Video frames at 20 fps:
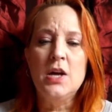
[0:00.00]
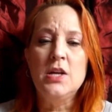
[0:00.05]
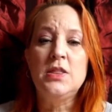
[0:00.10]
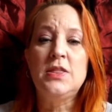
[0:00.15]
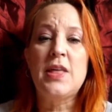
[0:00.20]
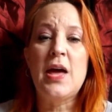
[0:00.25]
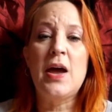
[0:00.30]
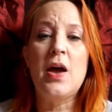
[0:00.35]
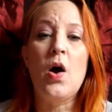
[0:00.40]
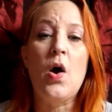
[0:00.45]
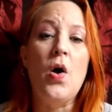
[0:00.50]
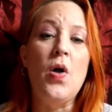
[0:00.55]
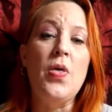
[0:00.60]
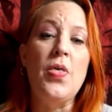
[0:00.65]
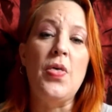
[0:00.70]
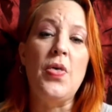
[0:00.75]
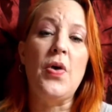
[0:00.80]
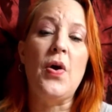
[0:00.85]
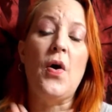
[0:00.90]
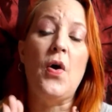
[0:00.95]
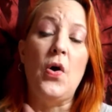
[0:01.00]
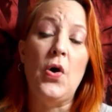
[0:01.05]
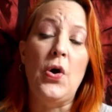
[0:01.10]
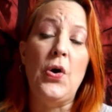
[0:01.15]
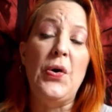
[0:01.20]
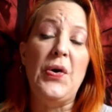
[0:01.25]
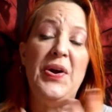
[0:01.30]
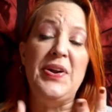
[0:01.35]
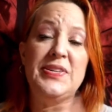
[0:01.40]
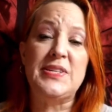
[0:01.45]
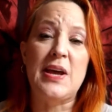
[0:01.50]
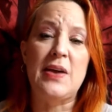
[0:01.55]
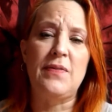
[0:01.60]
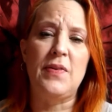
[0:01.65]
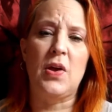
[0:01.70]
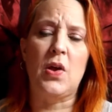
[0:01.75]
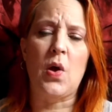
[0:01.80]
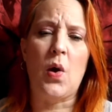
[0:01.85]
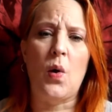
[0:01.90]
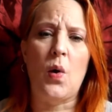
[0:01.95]
They all, her and
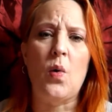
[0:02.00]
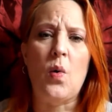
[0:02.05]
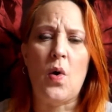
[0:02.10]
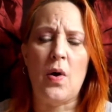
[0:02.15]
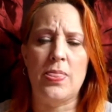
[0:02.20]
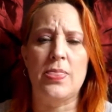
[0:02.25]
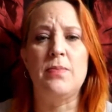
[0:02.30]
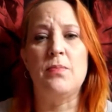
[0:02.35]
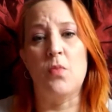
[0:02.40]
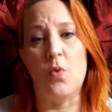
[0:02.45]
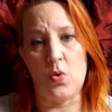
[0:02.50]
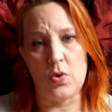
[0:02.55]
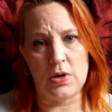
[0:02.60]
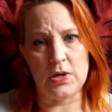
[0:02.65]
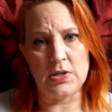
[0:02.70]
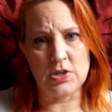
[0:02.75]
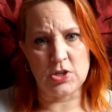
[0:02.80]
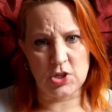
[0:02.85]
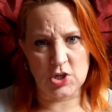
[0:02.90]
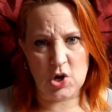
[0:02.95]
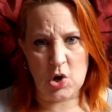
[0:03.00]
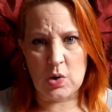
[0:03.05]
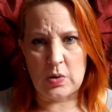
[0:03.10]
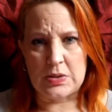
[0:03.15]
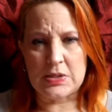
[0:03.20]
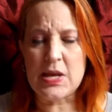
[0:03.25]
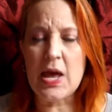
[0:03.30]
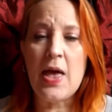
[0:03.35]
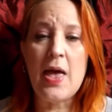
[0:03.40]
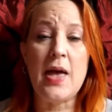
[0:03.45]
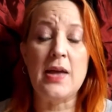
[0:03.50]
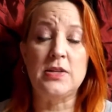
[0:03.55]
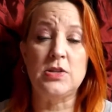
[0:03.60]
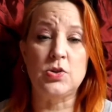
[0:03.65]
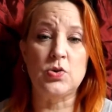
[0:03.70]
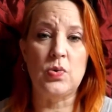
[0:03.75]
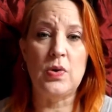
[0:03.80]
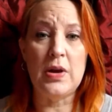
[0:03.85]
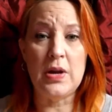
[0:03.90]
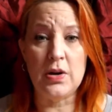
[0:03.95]
David go on the morning shows and
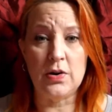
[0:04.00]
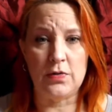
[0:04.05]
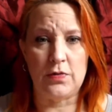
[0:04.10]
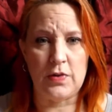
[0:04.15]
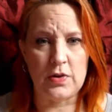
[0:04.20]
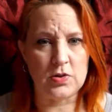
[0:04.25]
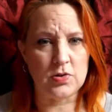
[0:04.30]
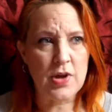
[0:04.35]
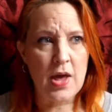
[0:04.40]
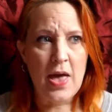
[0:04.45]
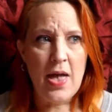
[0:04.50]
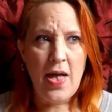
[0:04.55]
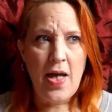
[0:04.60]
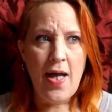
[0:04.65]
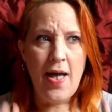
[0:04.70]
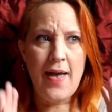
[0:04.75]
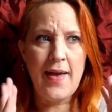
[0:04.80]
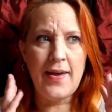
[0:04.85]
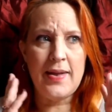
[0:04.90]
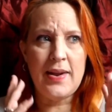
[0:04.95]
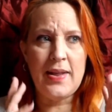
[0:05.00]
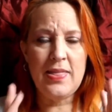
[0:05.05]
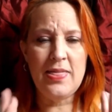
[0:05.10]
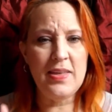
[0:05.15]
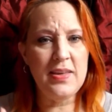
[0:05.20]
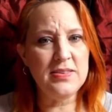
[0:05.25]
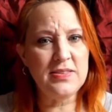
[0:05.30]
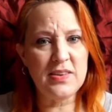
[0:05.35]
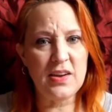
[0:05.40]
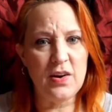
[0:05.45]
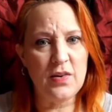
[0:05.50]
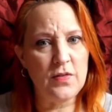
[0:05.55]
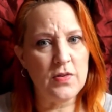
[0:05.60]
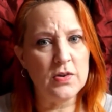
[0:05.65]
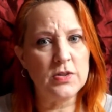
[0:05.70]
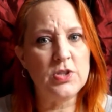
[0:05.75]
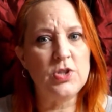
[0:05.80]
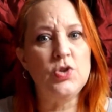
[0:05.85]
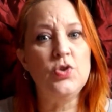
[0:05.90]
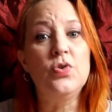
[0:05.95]
do interviews. And in these
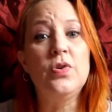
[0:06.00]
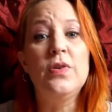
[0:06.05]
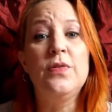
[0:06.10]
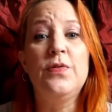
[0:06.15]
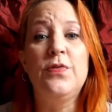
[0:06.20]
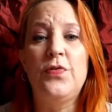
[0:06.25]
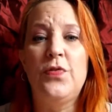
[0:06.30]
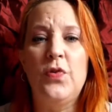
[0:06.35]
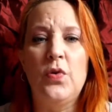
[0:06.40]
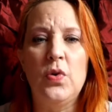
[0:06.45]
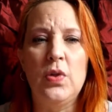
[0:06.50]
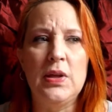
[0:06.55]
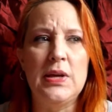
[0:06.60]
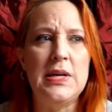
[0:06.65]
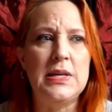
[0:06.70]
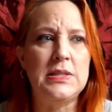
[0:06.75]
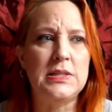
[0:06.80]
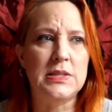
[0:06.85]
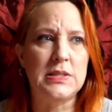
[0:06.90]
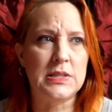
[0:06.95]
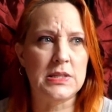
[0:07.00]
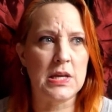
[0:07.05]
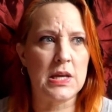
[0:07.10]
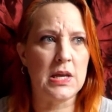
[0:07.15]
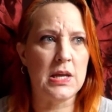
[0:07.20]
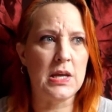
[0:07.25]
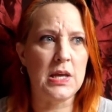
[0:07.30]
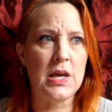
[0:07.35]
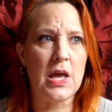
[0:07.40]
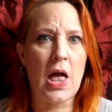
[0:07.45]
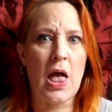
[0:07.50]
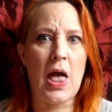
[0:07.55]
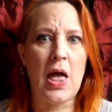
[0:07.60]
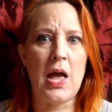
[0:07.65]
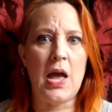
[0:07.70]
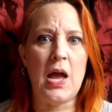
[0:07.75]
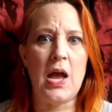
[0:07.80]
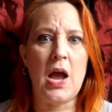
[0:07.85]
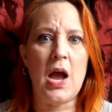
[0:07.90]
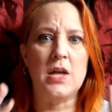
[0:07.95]
interviews, you can fully see
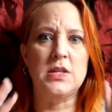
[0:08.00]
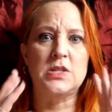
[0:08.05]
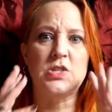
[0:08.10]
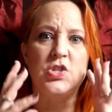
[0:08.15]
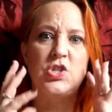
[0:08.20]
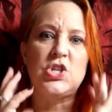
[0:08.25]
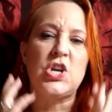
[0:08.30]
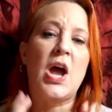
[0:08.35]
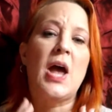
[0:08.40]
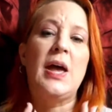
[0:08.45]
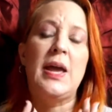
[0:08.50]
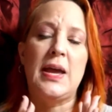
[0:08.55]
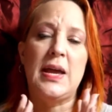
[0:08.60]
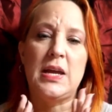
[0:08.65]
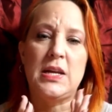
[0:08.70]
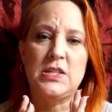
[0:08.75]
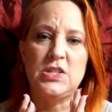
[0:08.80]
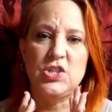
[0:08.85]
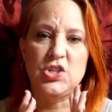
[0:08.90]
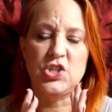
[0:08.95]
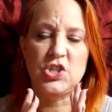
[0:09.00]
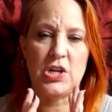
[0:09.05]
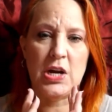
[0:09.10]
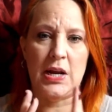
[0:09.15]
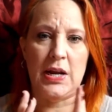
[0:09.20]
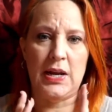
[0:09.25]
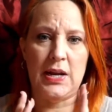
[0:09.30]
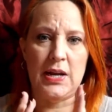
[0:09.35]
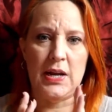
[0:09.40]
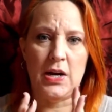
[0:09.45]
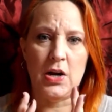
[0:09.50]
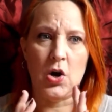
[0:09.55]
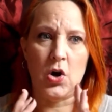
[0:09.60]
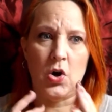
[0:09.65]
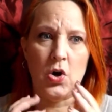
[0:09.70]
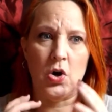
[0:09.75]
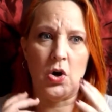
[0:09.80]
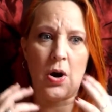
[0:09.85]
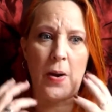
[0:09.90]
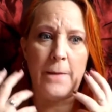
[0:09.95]
a change in
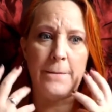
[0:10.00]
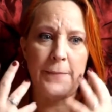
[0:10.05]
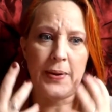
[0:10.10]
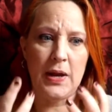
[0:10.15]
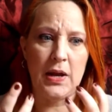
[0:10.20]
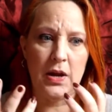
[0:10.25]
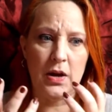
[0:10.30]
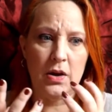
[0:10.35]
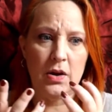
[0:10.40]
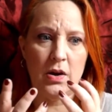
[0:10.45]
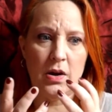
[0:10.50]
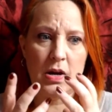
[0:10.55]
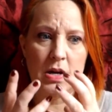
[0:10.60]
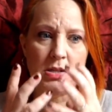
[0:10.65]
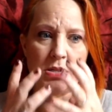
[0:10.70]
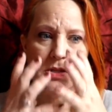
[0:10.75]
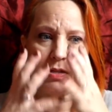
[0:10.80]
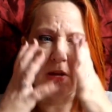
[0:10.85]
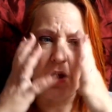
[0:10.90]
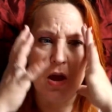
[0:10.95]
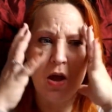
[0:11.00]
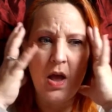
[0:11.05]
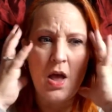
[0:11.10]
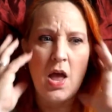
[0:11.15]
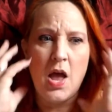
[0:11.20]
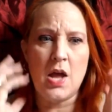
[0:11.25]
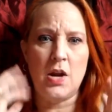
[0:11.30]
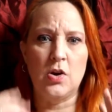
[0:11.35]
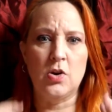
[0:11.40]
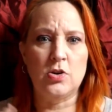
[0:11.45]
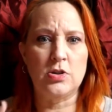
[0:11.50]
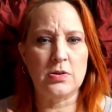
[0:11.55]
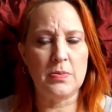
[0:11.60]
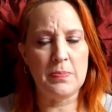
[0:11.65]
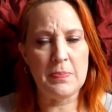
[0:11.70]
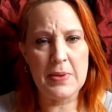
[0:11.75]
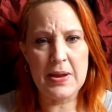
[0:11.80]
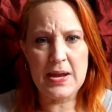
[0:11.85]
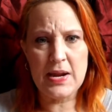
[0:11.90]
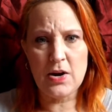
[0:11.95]
her appearance, in her
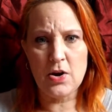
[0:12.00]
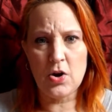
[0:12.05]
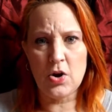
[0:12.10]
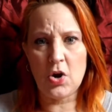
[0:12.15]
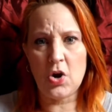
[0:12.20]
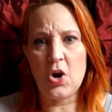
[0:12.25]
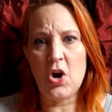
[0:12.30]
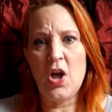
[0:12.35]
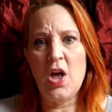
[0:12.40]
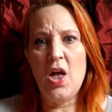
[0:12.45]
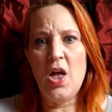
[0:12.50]
demeanor,